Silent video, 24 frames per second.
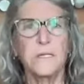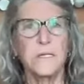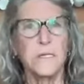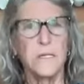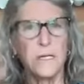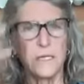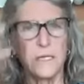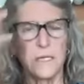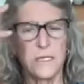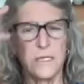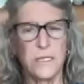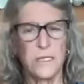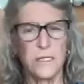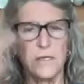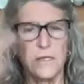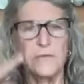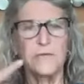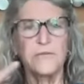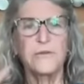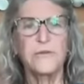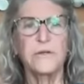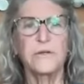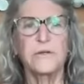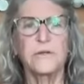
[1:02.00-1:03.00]

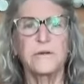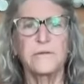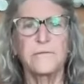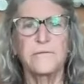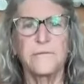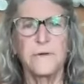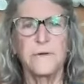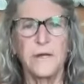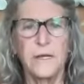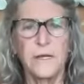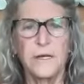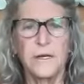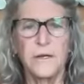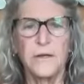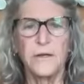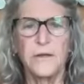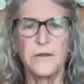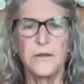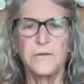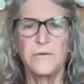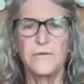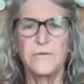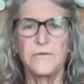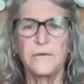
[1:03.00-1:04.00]
techniques on different
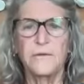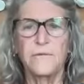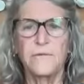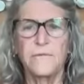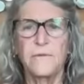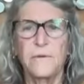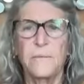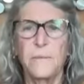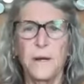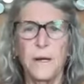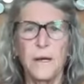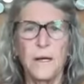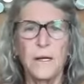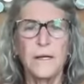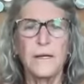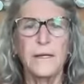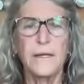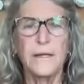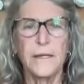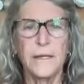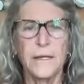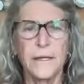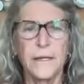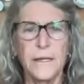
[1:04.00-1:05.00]
areas of the
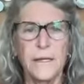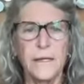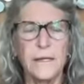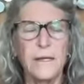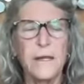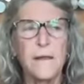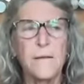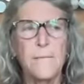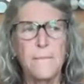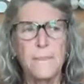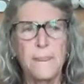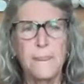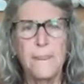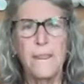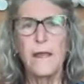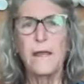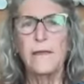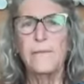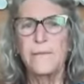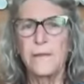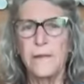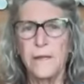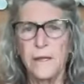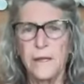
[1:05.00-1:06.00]
body.
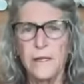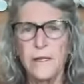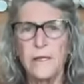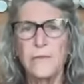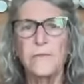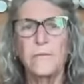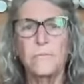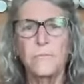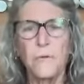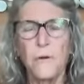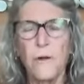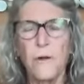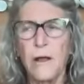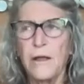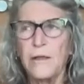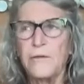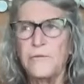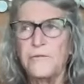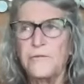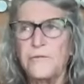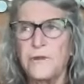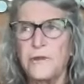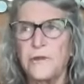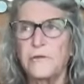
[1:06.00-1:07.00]
And then in the
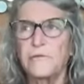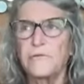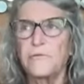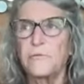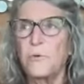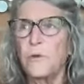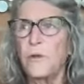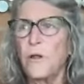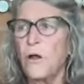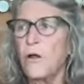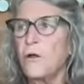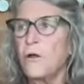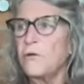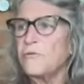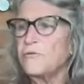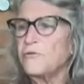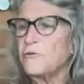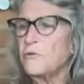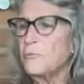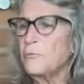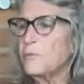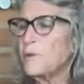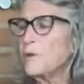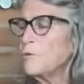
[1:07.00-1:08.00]
process, we'll
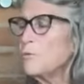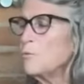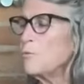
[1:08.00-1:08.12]
also be